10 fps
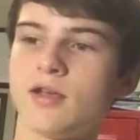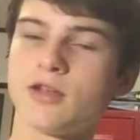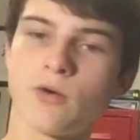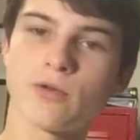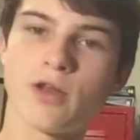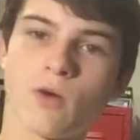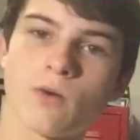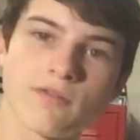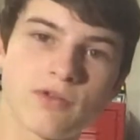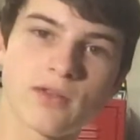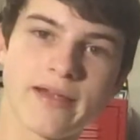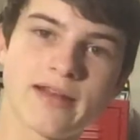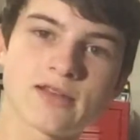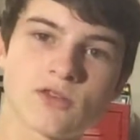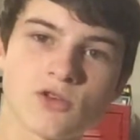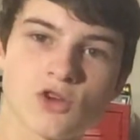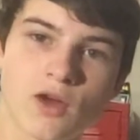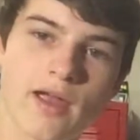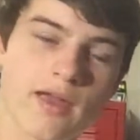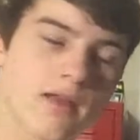You don't know if you like it until you
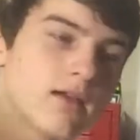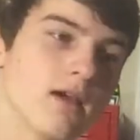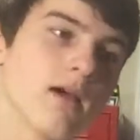try it.